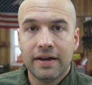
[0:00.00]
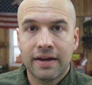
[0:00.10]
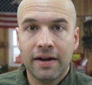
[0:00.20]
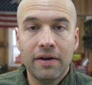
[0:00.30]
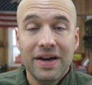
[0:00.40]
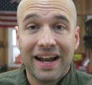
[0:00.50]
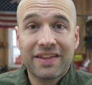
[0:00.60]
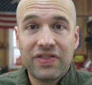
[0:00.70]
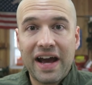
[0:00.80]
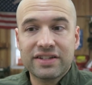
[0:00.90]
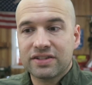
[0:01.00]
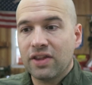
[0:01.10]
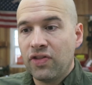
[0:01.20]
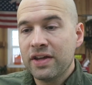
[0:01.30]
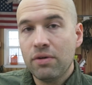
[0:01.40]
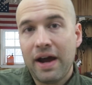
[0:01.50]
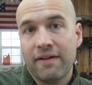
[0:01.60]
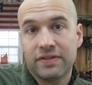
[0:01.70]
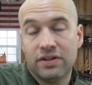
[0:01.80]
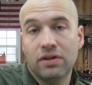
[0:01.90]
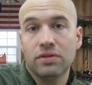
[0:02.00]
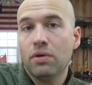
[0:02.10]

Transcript: You know, like that's the thing you have to do.